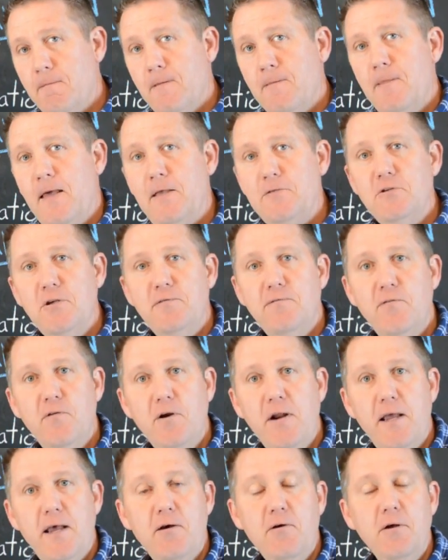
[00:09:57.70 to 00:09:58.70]
That's it for
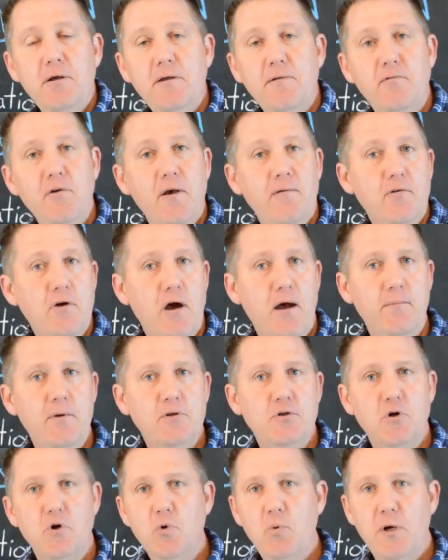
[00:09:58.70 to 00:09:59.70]
now. If you have
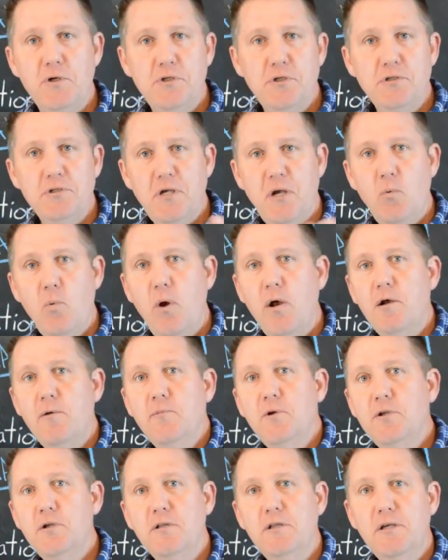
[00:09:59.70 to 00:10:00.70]
comments or questions, I
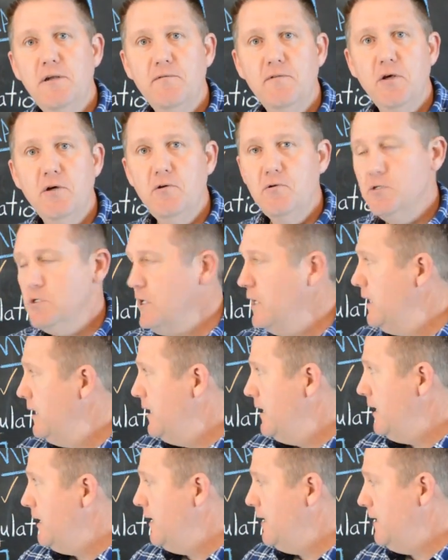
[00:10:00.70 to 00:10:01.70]
welcome you to leave those,
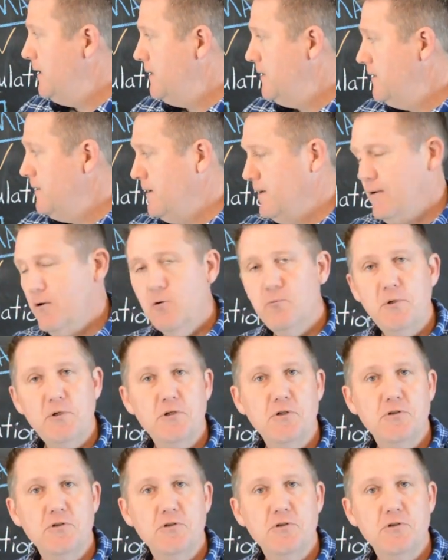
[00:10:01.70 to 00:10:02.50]
and I hope this